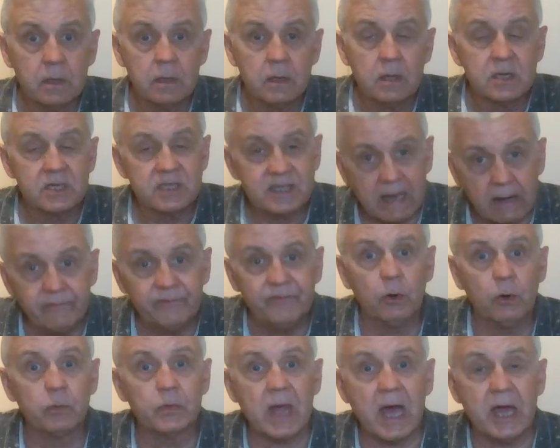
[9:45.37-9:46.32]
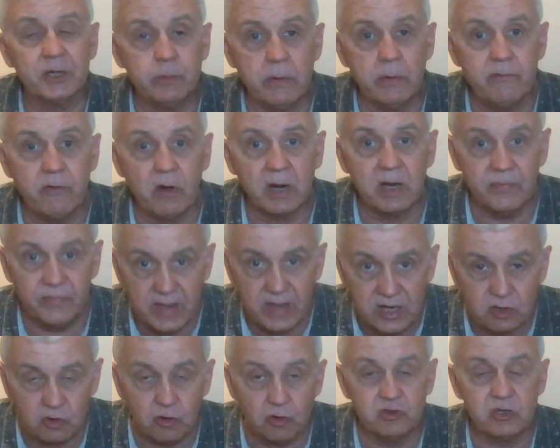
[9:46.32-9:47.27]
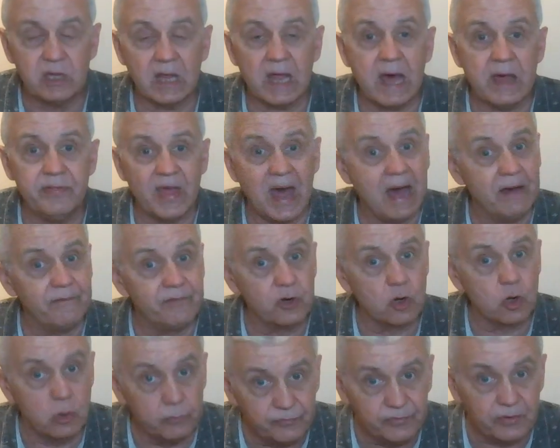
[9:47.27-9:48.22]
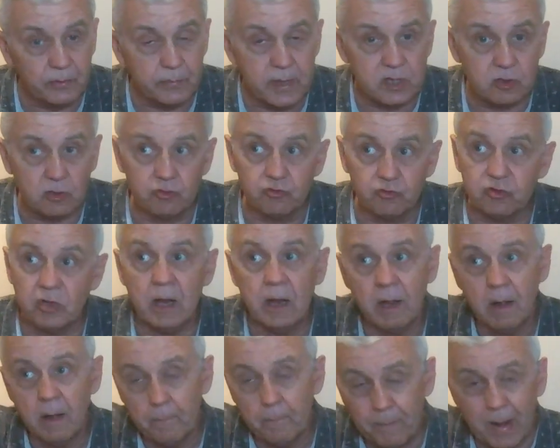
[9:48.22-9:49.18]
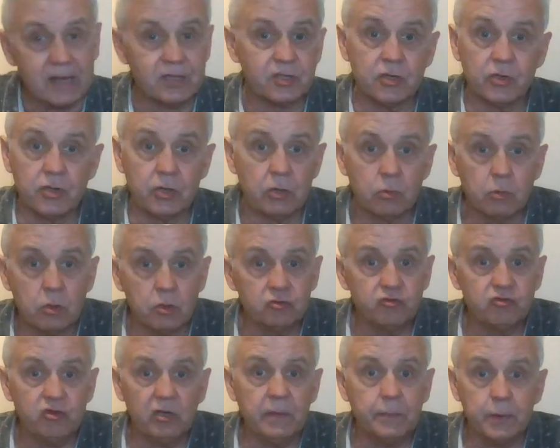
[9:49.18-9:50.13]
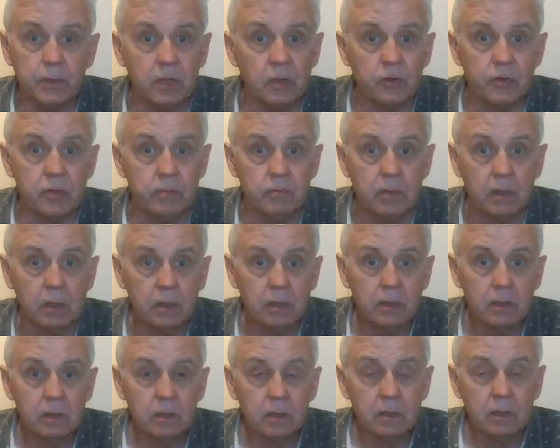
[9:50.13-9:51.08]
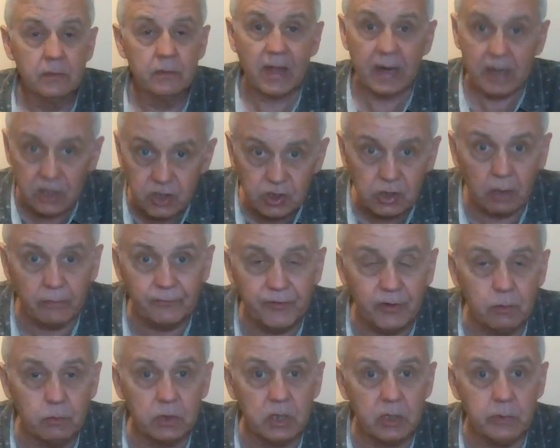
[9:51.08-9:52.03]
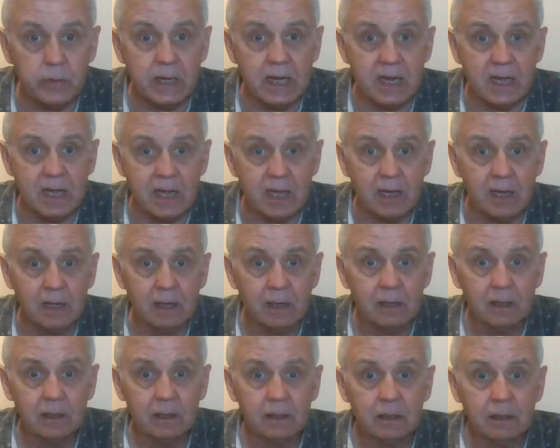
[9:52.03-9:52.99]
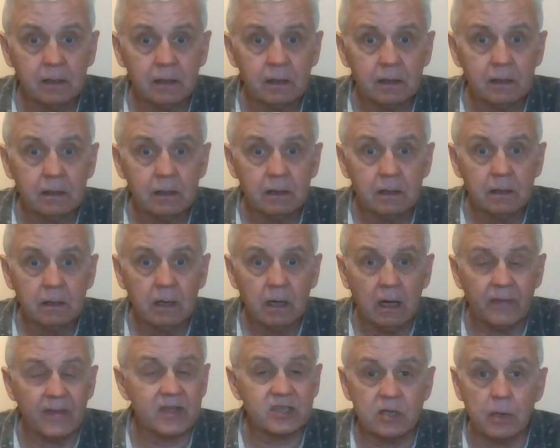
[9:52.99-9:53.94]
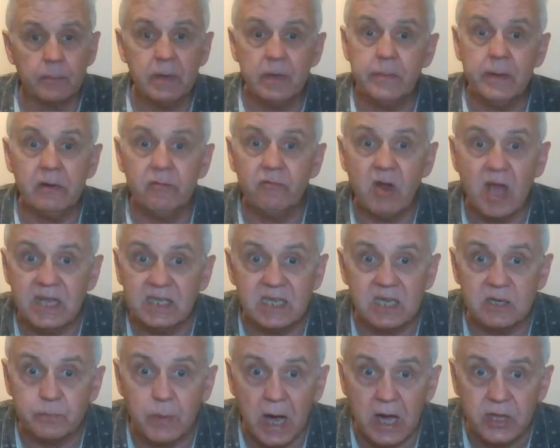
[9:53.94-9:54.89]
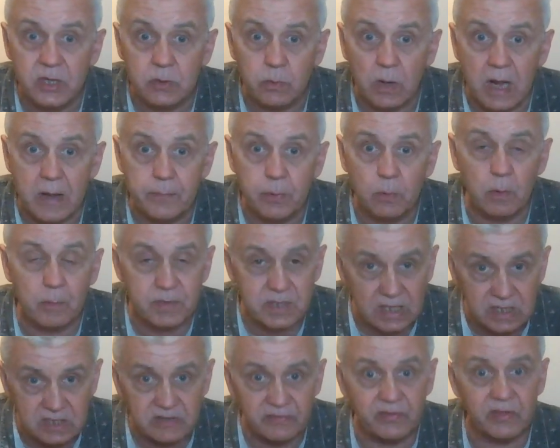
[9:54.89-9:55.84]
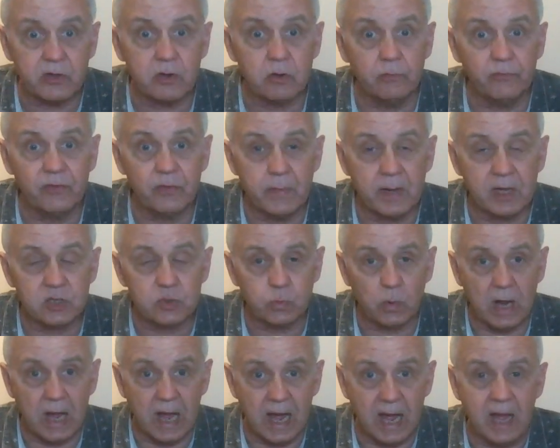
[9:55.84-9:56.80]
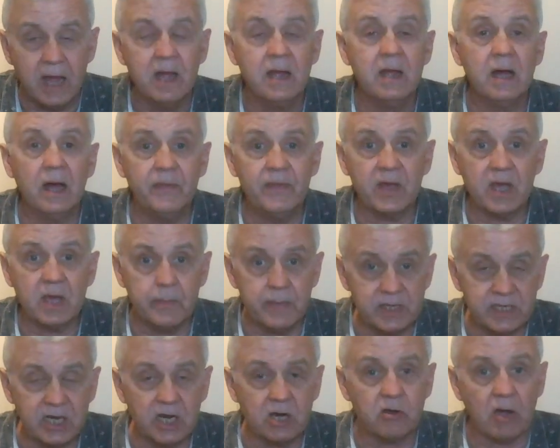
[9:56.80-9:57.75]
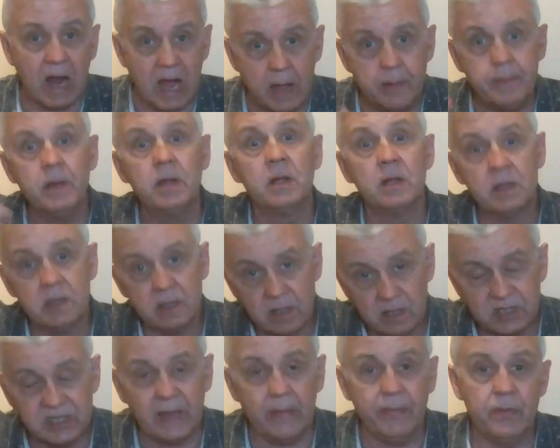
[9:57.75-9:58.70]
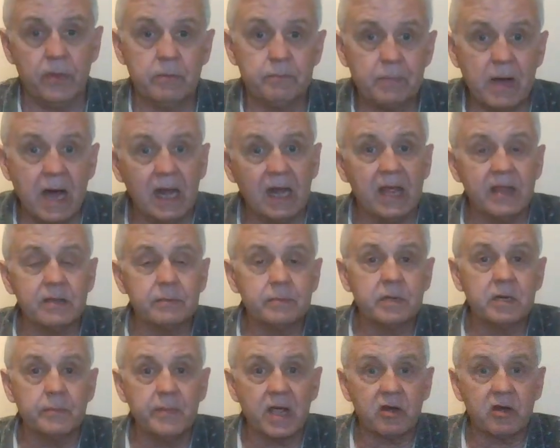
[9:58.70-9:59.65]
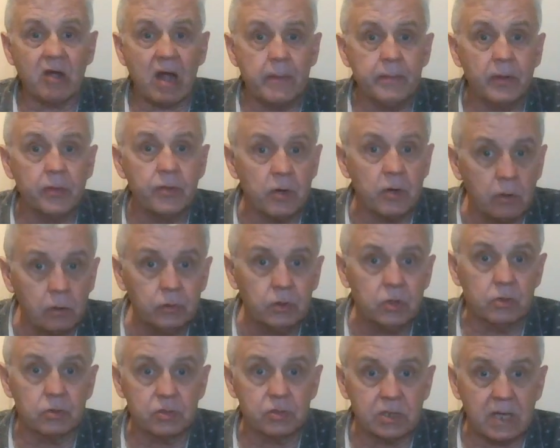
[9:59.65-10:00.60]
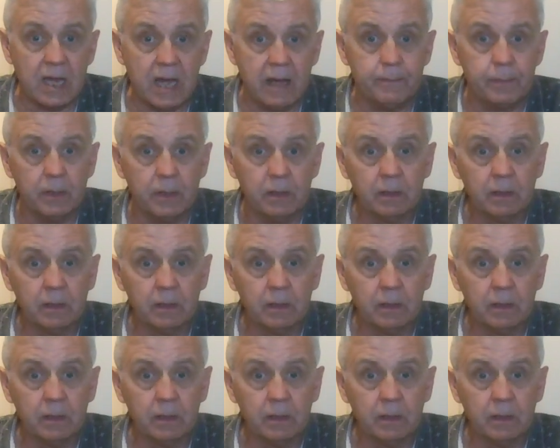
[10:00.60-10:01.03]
send folk that are doing wrong in this country, that haven't come from this country, back to their own country, deport them. That'll stop folk doing it. And that's not me being racist, by the way, but what I'm saying is if they come from elsewhere and they're committing crime, send them back. Let them commit crime on their own doorstep.